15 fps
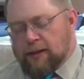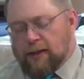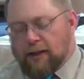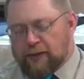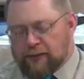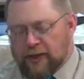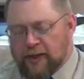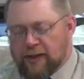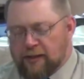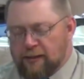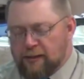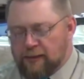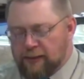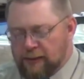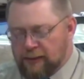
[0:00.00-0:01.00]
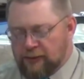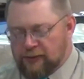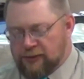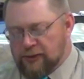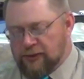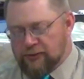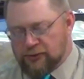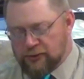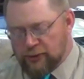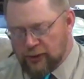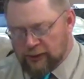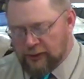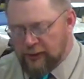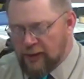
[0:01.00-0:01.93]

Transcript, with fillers: Isaiah is instructed.